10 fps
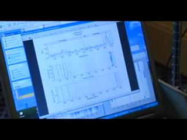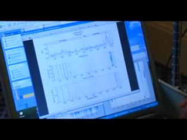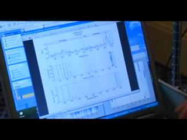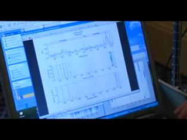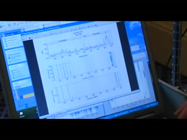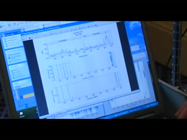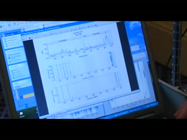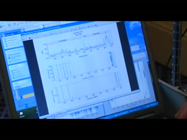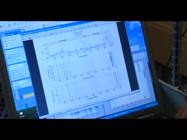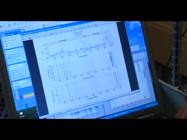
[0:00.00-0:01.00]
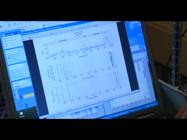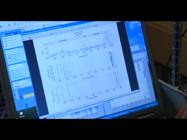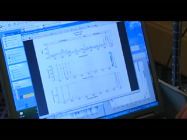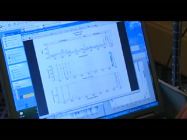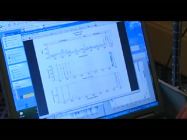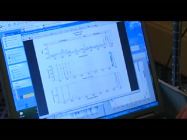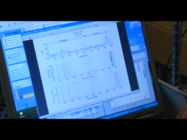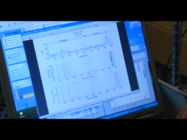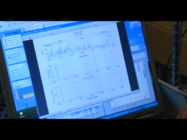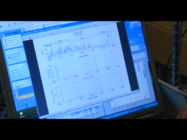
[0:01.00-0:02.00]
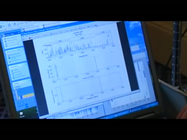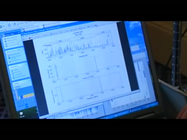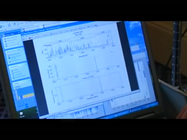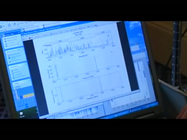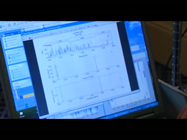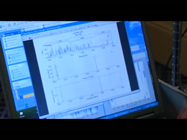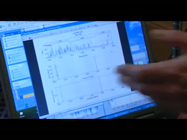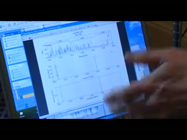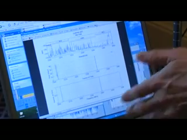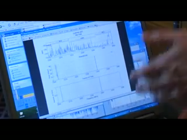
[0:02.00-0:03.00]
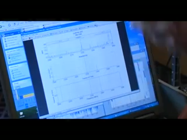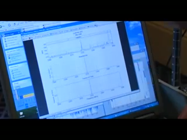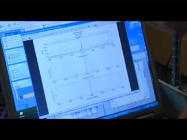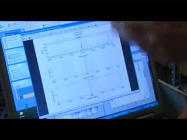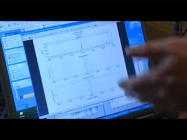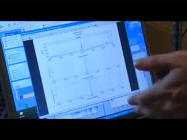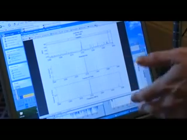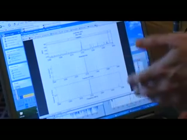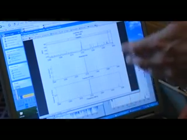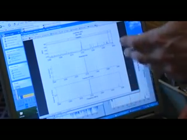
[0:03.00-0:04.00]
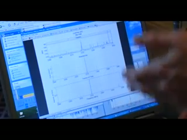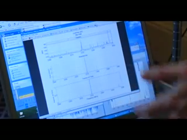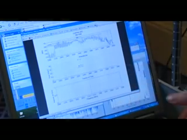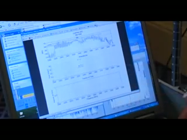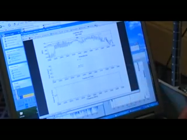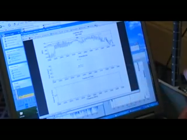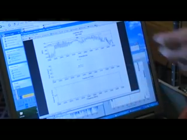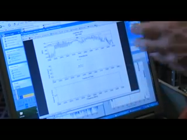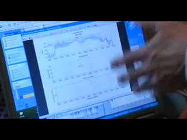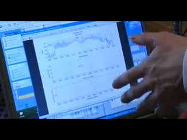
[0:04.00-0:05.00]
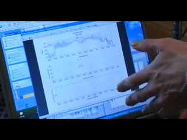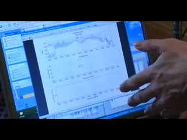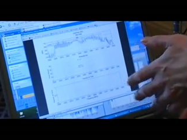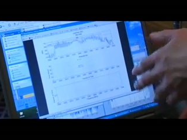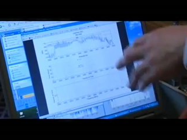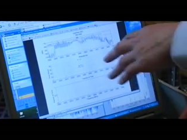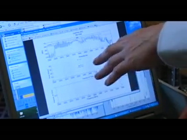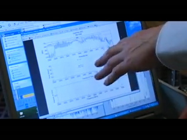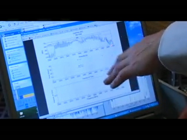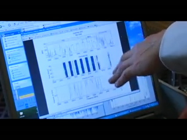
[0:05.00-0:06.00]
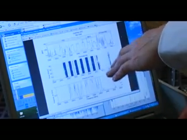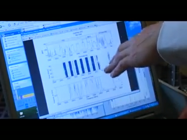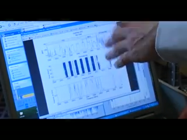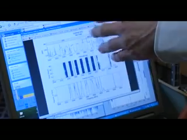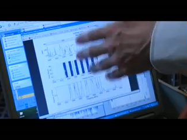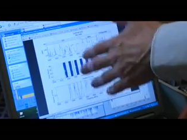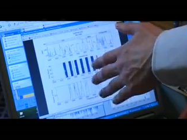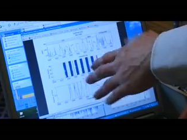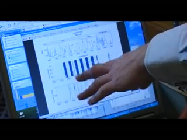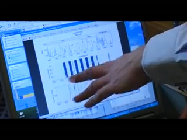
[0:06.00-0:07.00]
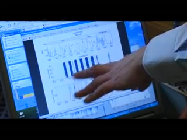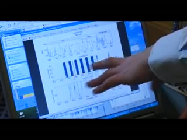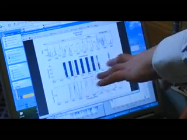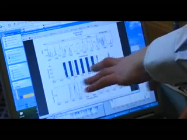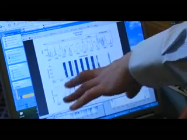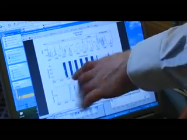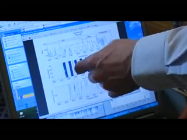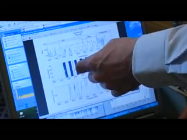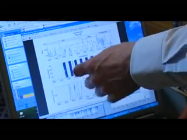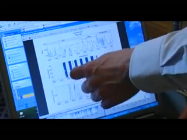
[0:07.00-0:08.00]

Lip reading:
(no speaker visible)